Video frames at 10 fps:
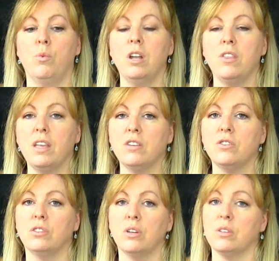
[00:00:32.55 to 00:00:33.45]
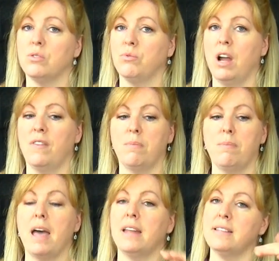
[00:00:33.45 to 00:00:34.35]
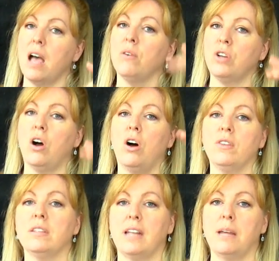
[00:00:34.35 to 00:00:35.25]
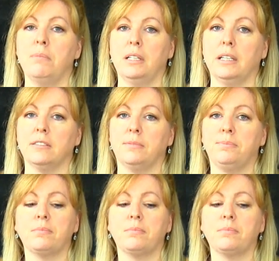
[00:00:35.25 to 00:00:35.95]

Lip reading: One of the things you'll notice right off the bat is how tall this table is.